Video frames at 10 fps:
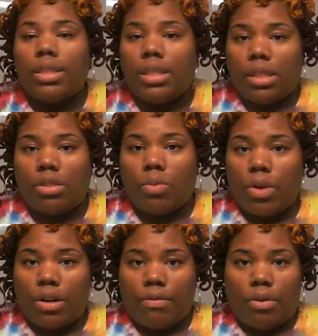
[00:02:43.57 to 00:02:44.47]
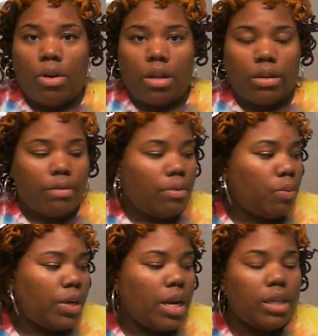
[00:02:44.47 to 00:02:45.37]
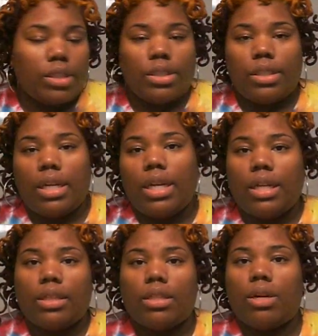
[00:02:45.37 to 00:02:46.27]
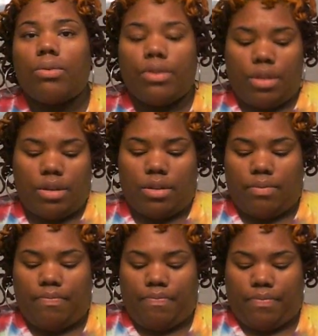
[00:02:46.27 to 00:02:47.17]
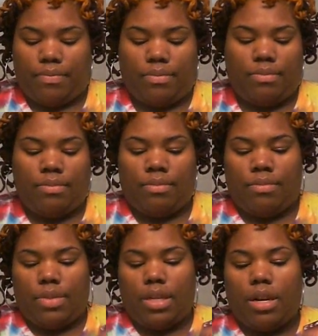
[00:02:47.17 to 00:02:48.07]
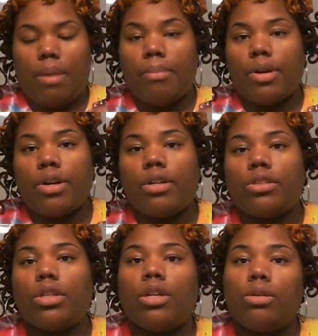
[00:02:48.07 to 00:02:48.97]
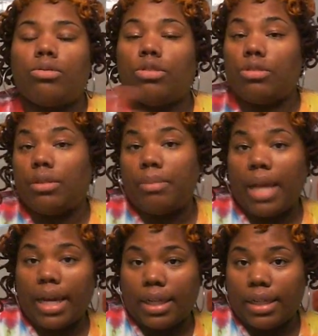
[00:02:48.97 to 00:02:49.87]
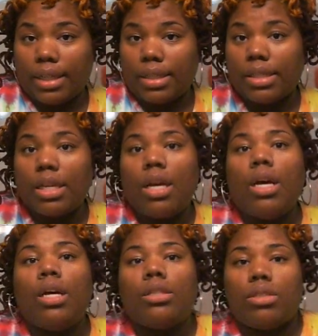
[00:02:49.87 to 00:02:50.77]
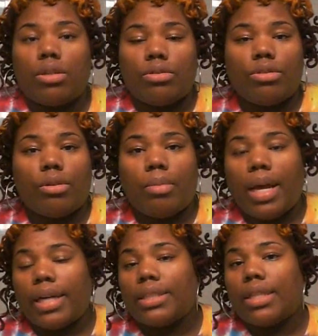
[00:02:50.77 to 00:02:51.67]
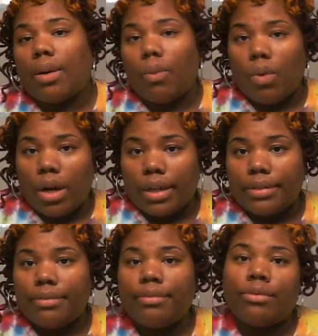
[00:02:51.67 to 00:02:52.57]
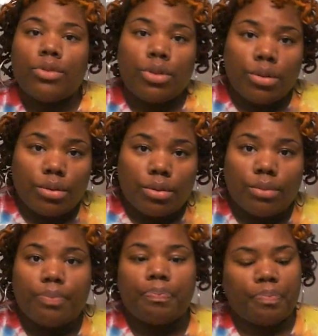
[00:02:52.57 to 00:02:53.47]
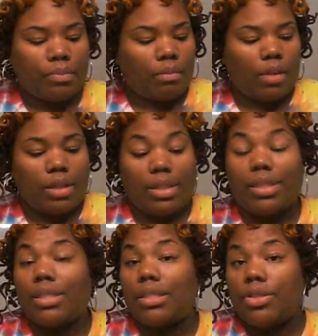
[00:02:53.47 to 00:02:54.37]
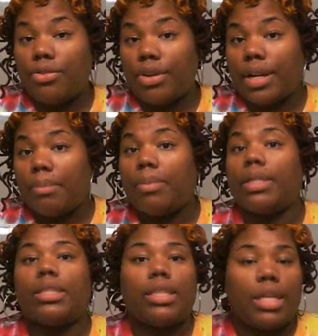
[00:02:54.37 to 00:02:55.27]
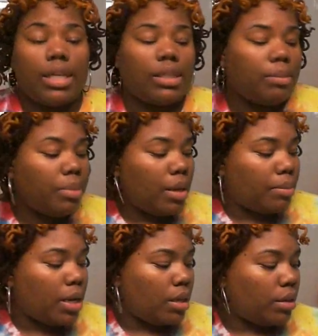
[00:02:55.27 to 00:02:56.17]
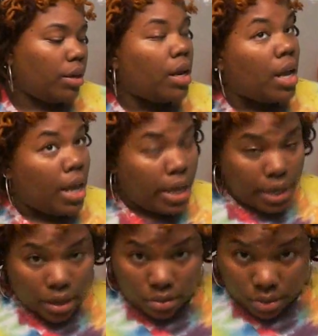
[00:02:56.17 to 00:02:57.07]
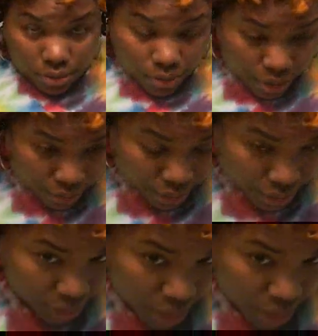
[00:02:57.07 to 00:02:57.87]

this is a wonderful color. From what I understand, the lower the number, the closer to black it is. So, you know, black is like 1, 2, this is 3, but it's a plum color. And I don't know if you can really